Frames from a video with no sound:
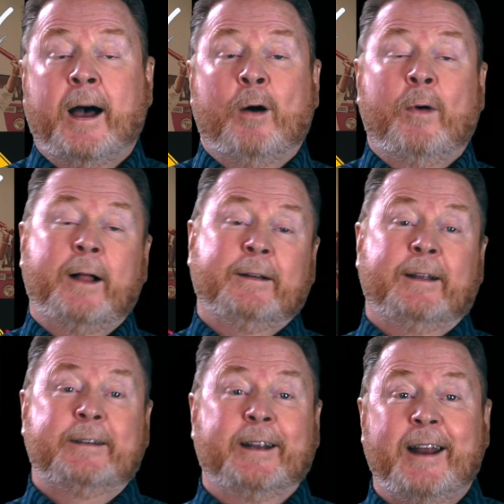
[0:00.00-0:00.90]
Well,
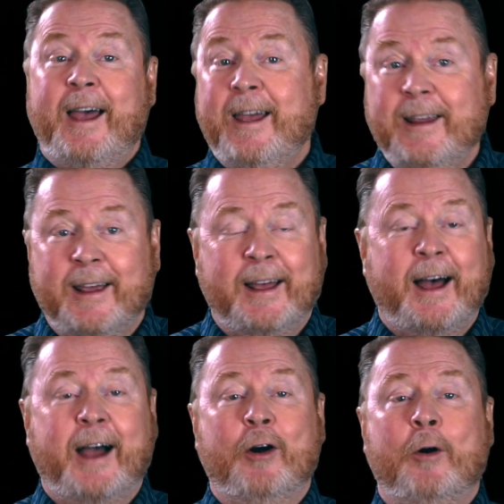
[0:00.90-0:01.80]
today,
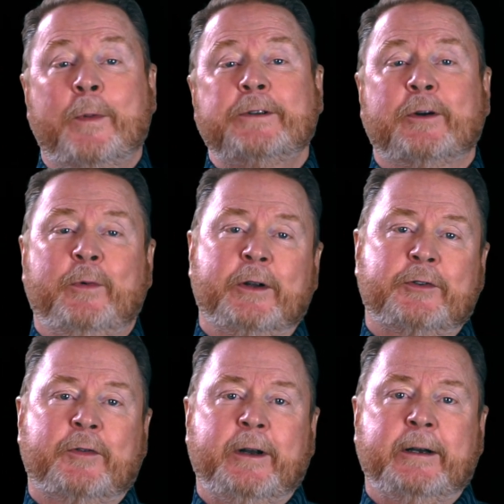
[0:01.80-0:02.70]
I hope it's a real
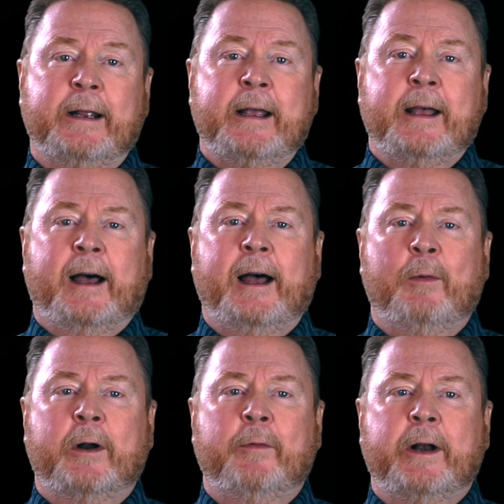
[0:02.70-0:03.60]
treat. I
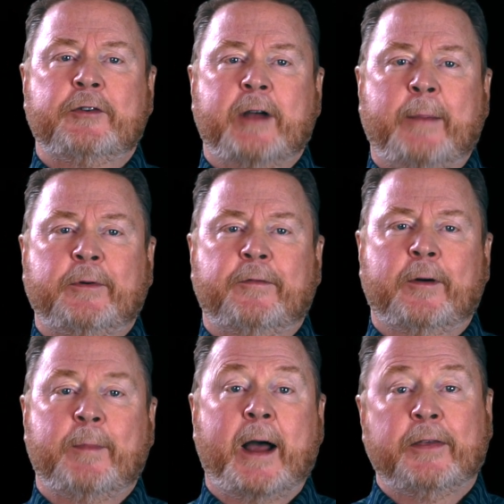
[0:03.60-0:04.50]
want to read a chapter
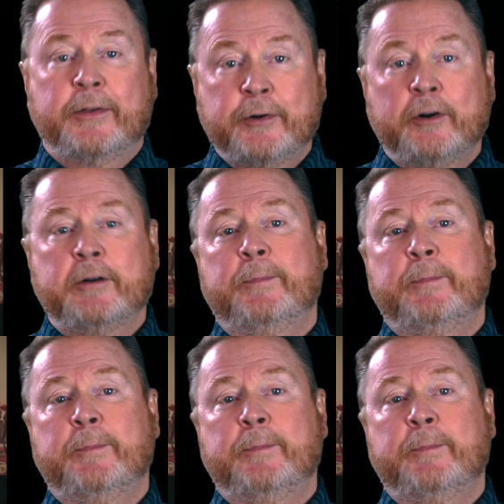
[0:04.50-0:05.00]
from my third